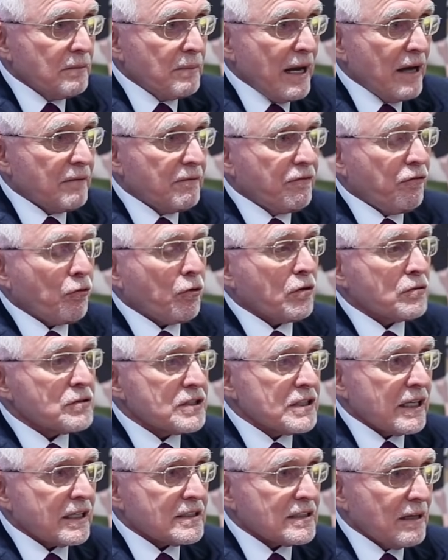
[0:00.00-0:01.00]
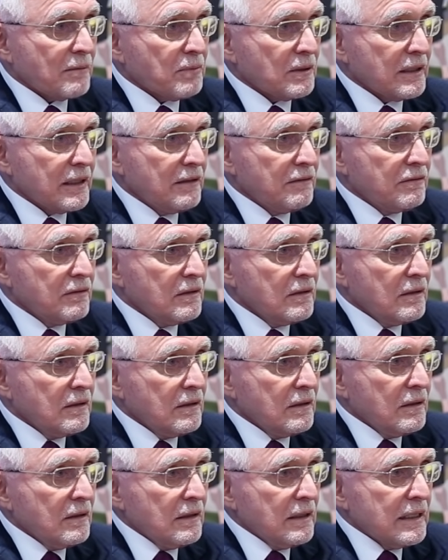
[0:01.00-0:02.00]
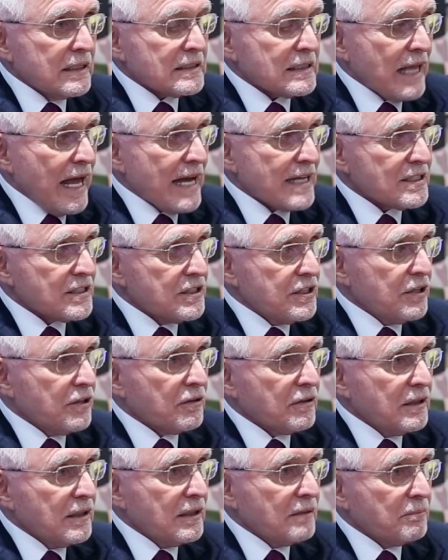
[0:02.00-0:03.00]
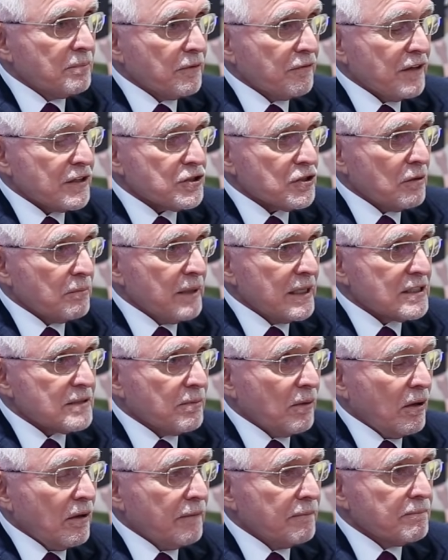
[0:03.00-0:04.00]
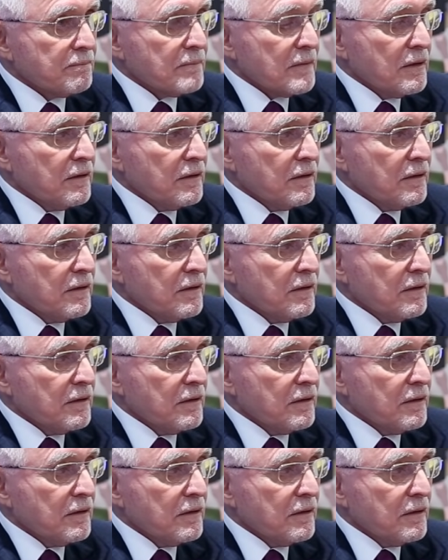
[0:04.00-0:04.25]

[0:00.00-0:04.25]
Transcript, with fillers: He bat 406, I believe, his last year in professional baseball